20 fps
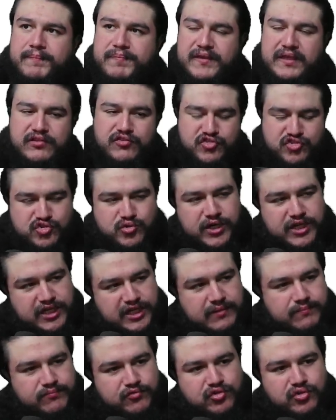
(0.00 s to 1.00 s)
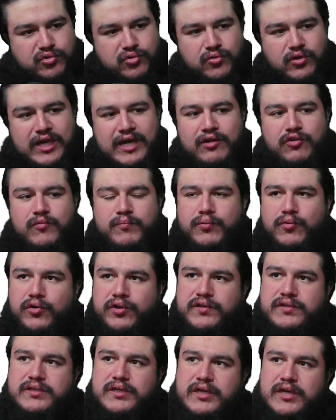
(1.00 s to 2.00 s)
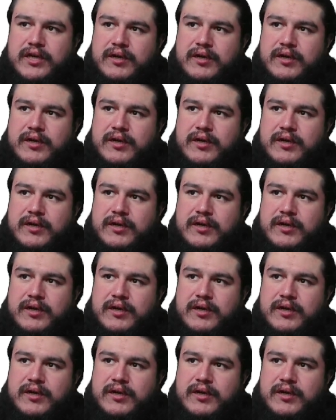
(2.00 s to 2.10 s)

It's tricky to do counterpoint,